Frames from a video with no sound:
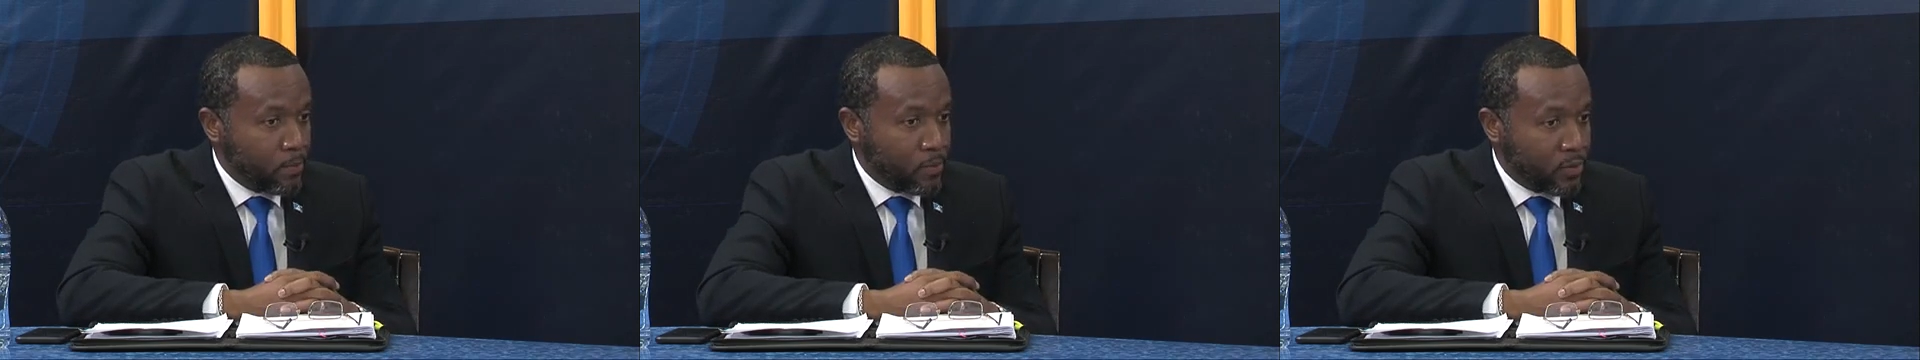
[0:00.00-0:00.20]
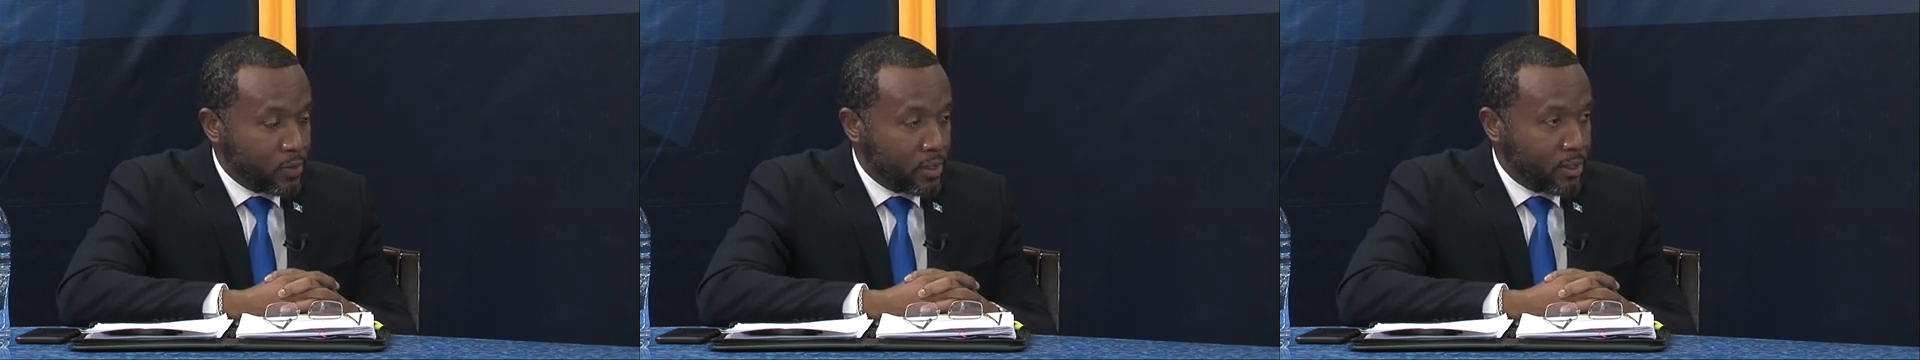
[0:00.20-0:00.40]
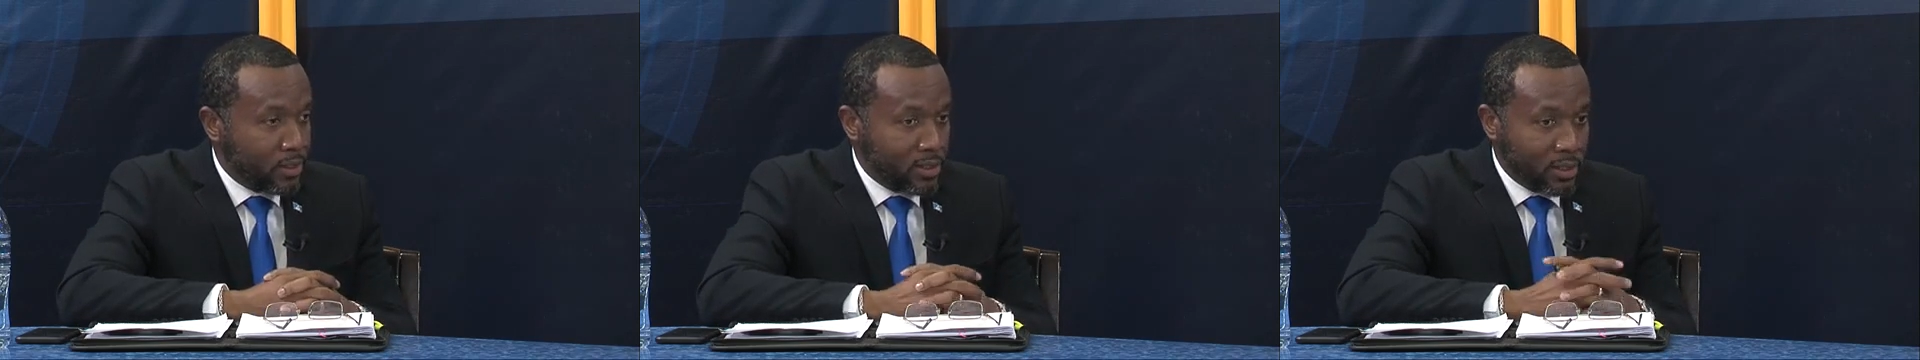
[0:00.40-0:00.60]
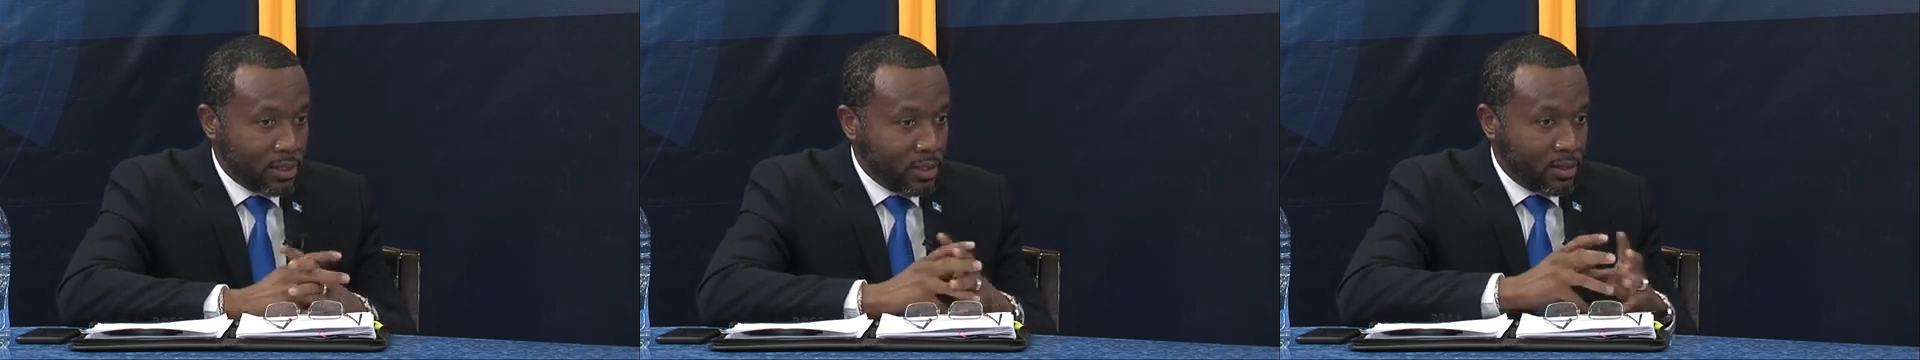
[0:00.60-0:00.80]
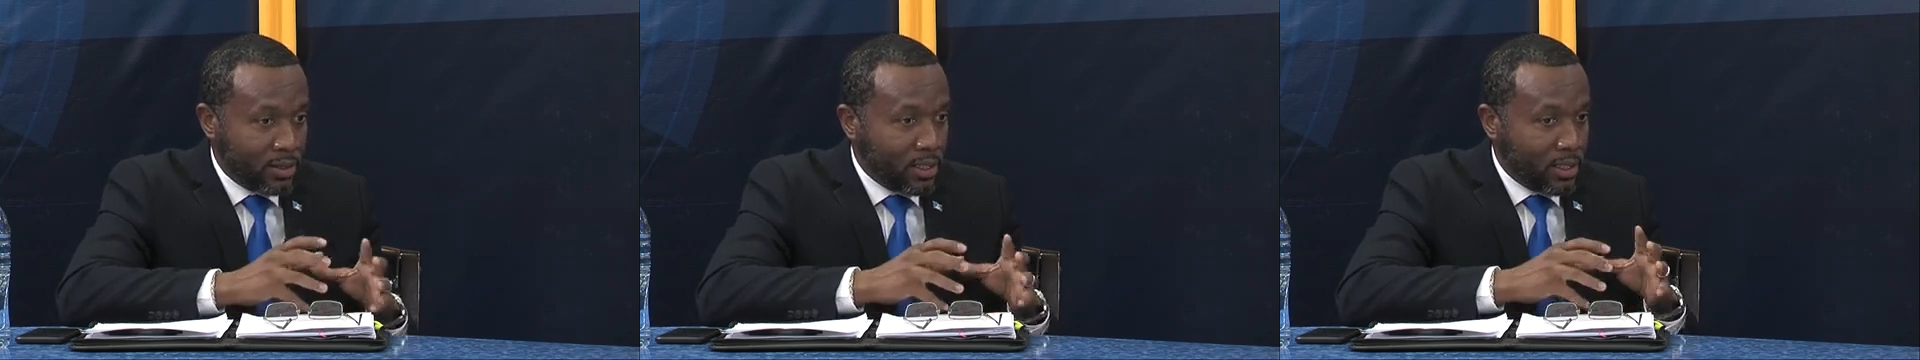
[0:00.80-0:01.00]
So there are
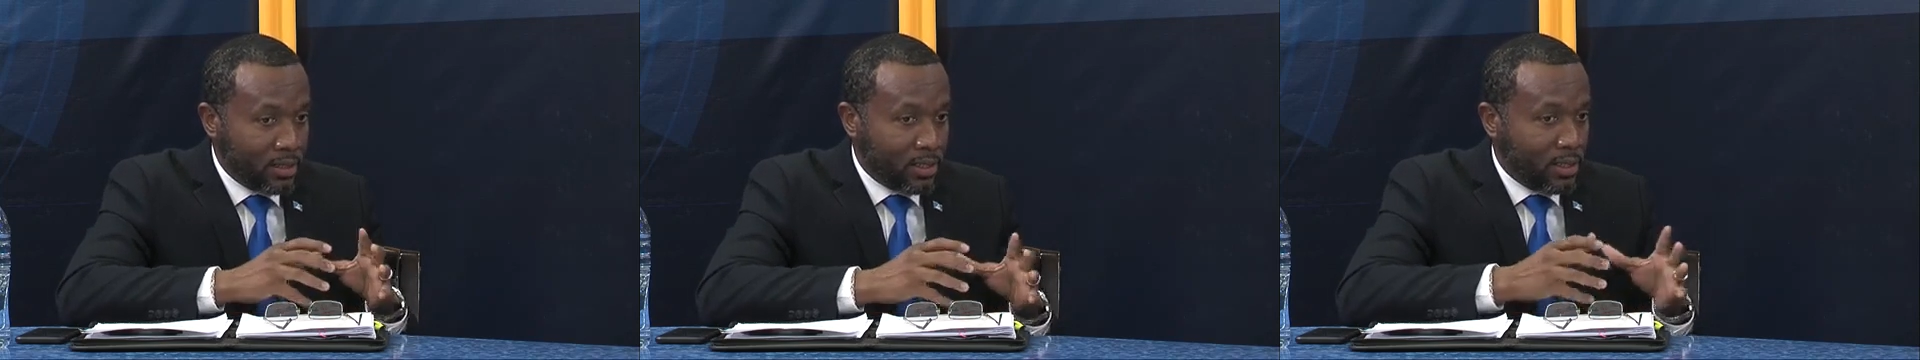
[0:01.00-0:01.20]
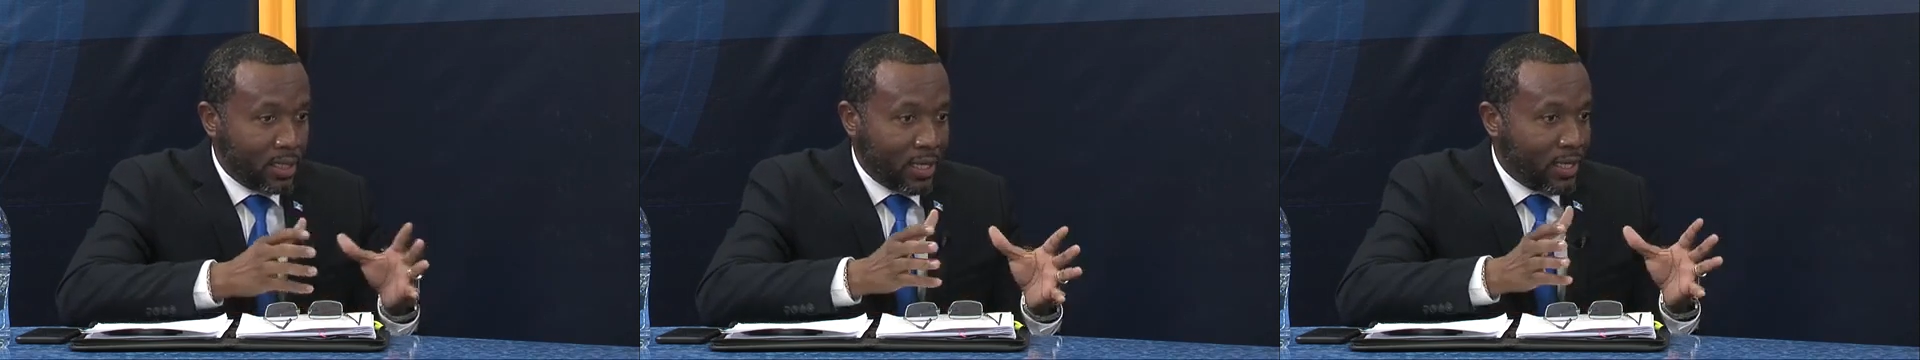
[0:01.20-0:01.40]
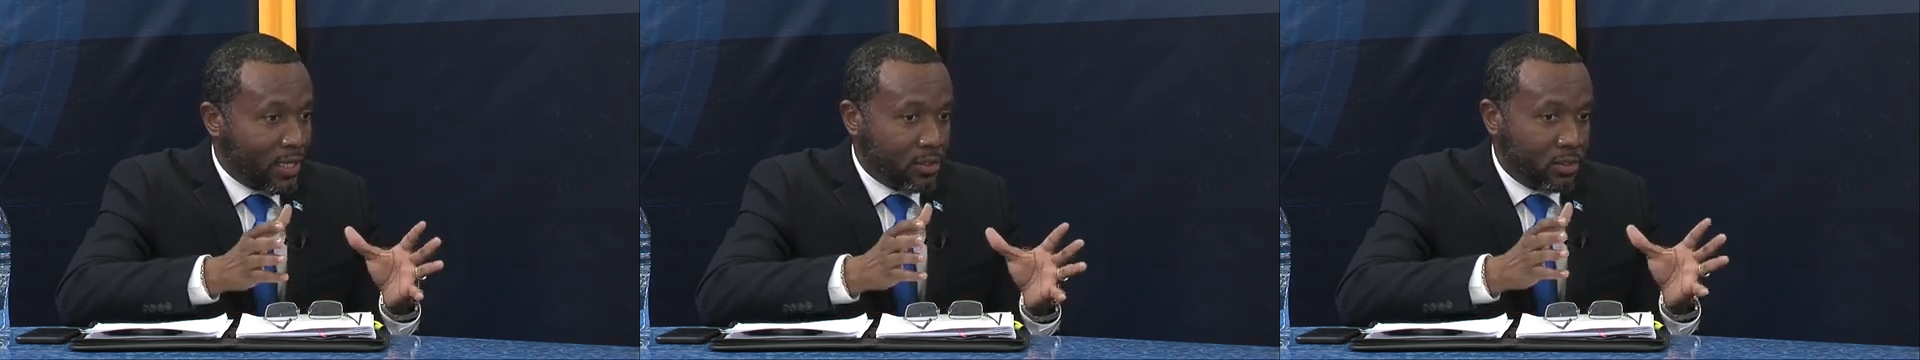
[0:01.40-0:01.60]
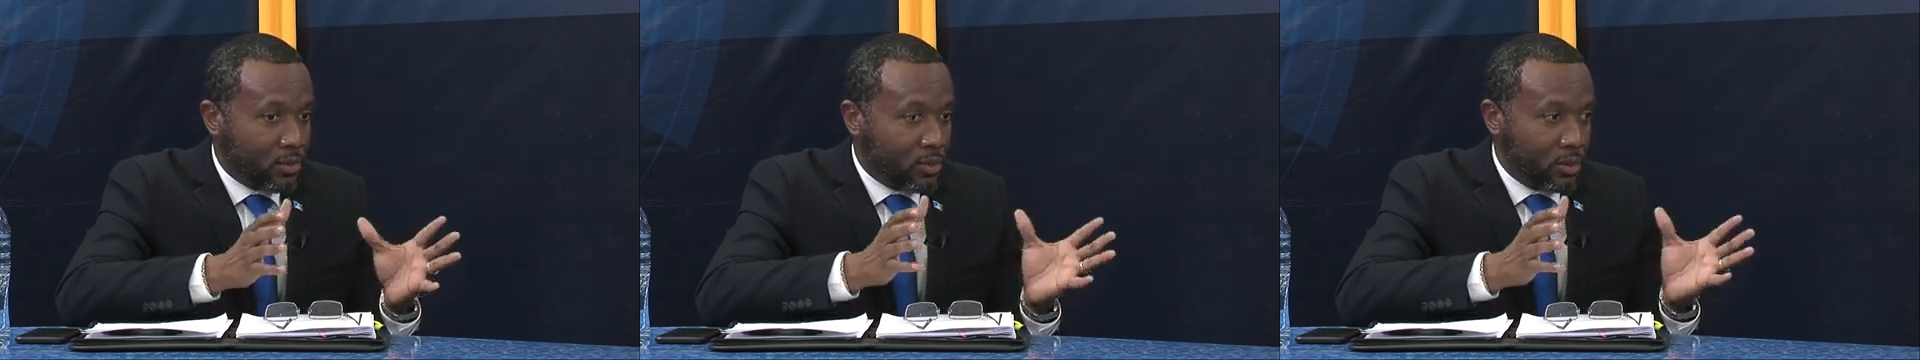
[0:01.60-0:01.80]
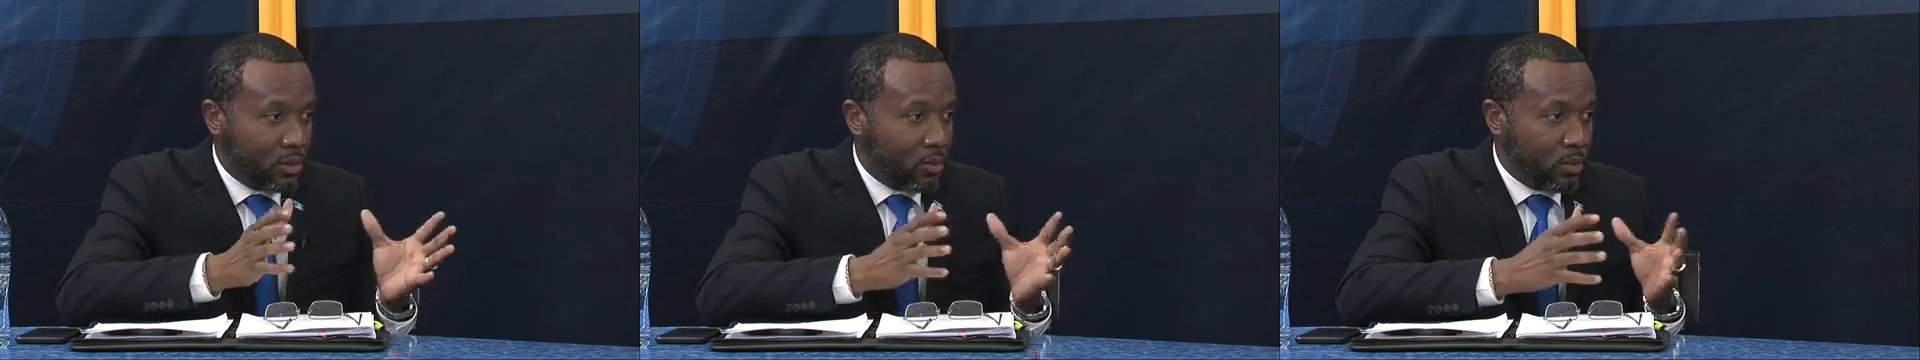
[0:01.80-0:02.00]
certain things in there that you